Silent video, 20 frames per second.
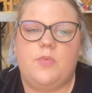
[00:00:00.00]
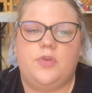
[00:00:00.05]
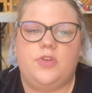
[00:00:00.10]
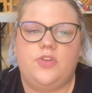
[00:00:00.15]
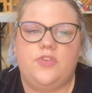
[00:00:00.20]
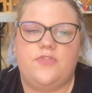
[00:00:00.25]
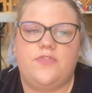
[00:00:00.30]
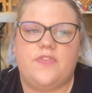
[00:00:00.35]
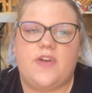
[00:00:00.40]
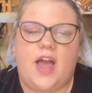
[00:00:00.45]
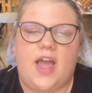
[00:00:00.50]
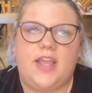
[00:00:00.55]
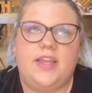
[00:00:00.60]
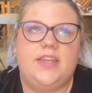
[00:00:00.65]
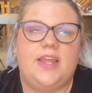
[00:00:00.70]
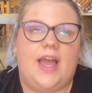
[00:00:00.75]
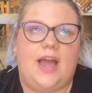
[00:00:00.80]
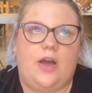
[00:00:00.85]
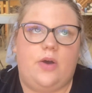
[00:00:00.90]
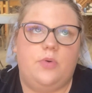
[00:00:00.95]
when you
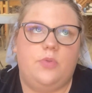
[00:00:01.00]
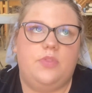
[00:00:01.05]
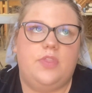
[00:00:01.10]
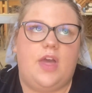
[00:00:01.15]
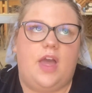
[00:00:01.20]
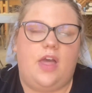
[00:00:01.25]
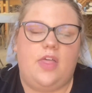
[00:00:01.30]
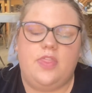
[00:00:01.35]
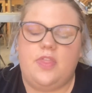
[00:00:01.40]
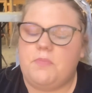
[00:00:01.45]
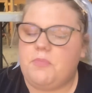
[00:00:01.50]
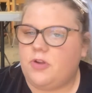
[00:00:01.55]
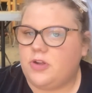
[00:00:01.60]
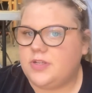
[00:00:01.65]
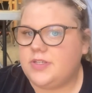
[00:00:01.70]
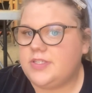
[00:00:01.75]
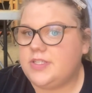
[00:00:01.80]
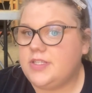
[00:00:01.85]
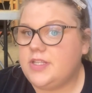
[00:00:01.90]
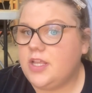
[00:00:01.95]
find out that the
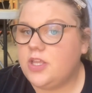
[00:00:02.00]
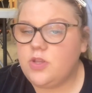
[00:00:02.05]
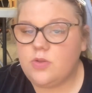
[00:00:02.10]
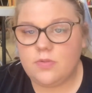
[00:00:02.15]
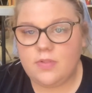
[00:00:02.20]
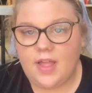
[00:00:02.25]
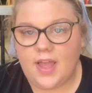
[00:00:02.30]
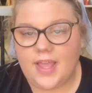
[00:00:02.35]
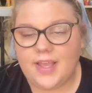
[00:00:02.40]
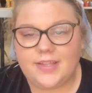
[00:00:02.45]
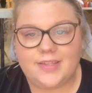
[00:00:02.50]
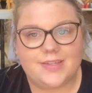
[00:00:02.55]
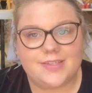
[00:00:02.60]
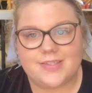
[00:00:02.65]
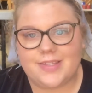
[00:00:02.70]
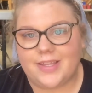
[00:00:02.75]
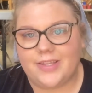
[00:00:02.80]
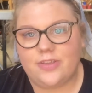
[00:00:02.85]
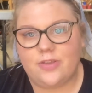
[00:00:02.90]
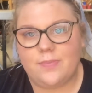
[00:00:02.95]
person that you like
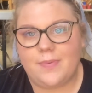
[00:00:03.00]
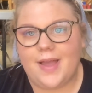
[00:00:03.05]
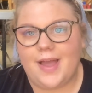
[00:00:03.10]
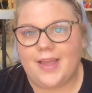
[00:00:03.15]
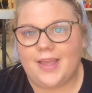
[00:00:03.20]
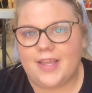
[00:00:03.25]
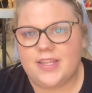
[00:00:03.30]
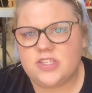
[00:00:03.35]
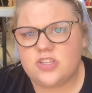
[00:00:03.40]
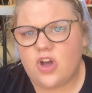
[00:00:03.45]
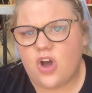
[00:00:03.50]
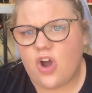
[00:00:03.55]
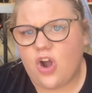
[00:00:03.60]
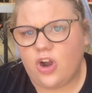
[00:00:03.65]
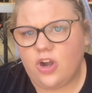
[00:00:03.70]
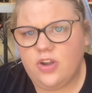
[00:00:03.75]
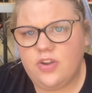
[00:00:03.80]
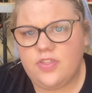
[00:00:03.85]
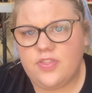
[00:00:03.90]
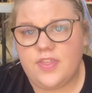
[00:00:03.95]
doesn't like you back, it's a
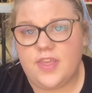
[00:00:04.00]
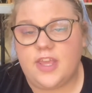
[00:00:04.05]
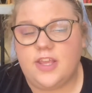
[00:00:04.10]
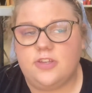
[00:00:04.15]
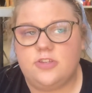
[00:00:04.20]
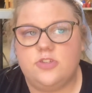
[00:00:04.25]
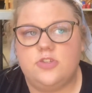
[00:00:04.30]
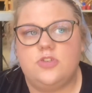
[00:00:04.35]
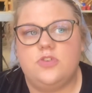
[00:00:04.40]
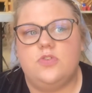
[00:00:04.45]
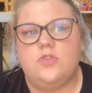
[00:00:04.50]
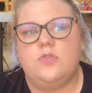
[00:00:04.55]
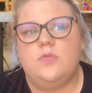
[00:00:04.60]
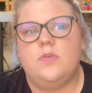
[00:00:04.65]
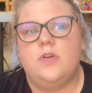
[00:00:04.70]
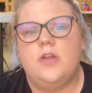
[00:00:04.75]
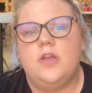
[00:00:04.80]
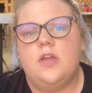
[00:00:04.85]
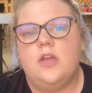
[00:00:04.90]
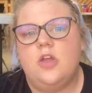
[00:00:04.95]
hard thing to
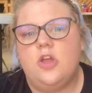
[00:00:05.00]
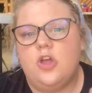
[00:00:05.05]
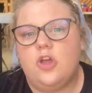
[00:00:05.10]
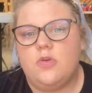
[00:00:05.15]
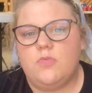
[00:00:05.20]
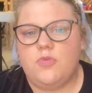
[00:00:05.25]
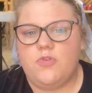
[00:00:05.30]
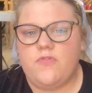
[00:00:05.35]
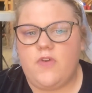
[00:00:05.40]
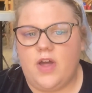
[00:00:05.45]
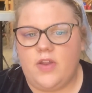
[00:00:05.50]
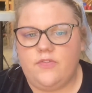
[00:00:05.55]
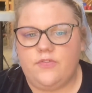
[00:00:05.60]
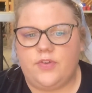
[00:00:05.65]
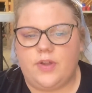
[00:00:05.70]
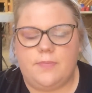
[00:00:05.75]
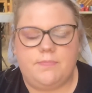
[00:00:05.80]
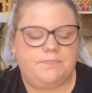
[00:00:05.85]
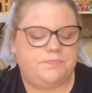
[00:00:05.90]
move on from.